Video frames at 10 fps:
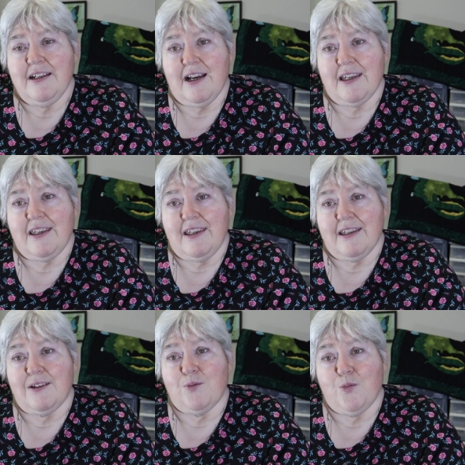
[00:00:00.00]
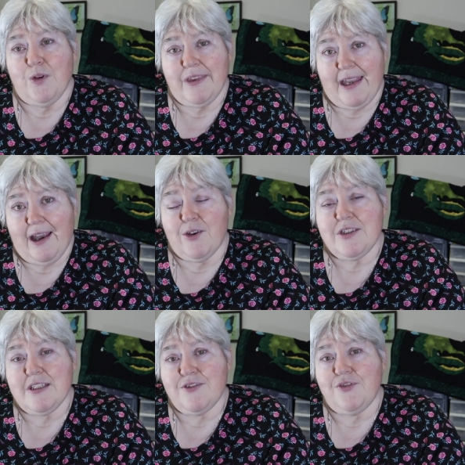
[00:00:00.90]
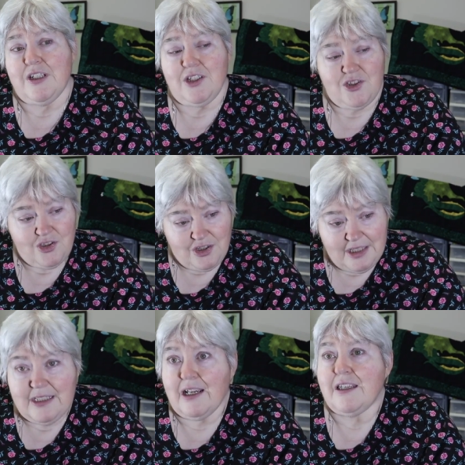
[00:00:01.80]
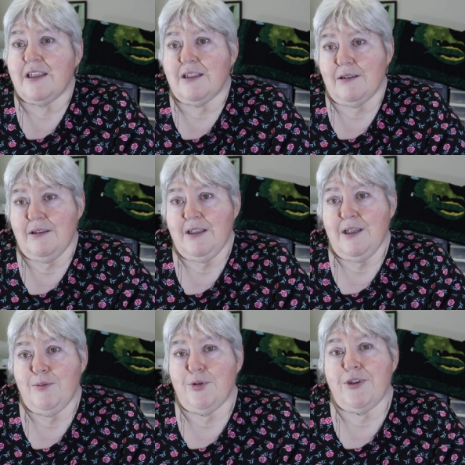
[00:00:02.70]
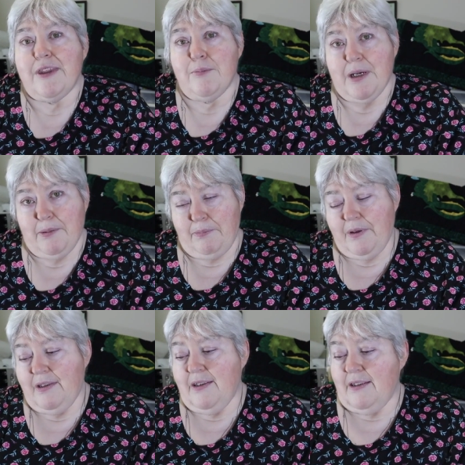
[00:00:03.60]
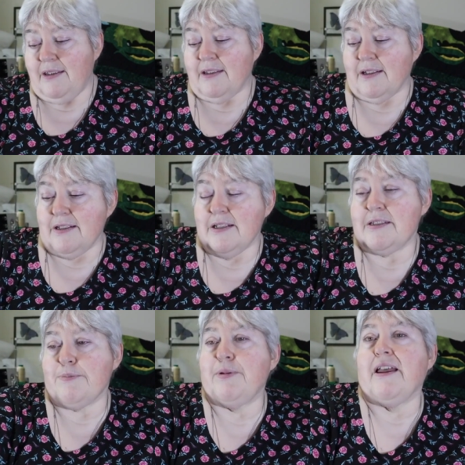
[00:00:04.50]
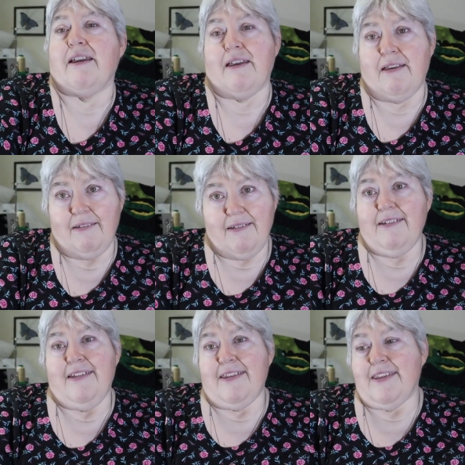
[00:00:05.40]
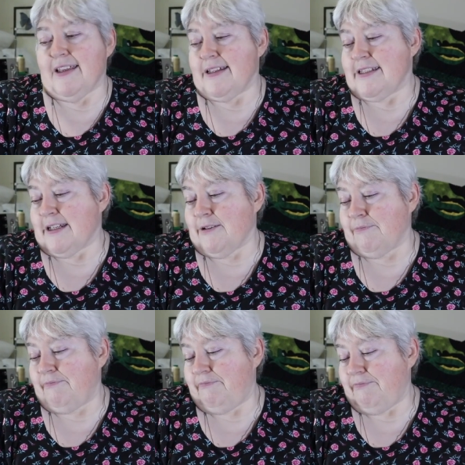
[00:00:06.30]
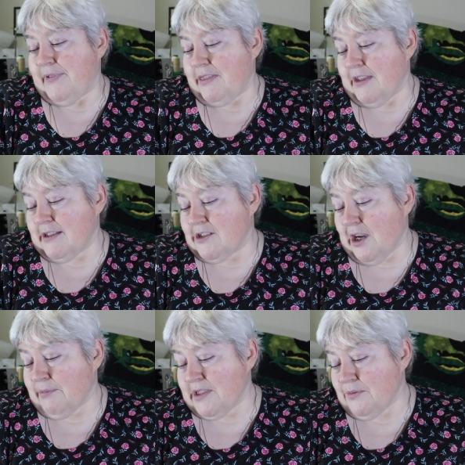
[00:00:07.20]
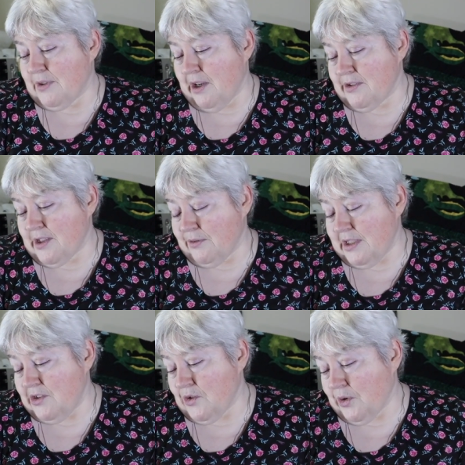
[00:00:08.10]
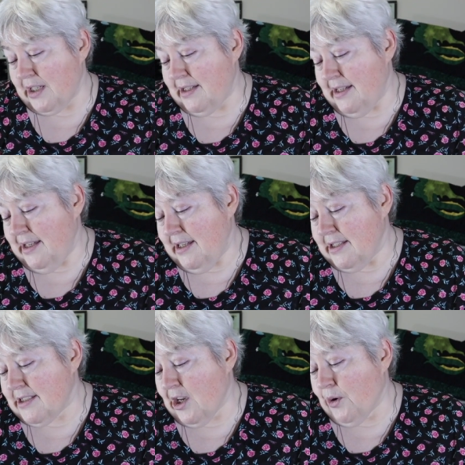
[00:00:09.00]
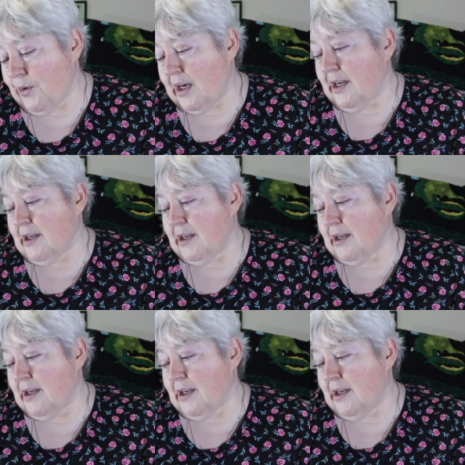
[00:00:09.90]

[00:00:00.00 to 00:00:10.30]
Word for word: I can, when the house is finished, then I can put them up in a display that I think Thomas would also enjoy. So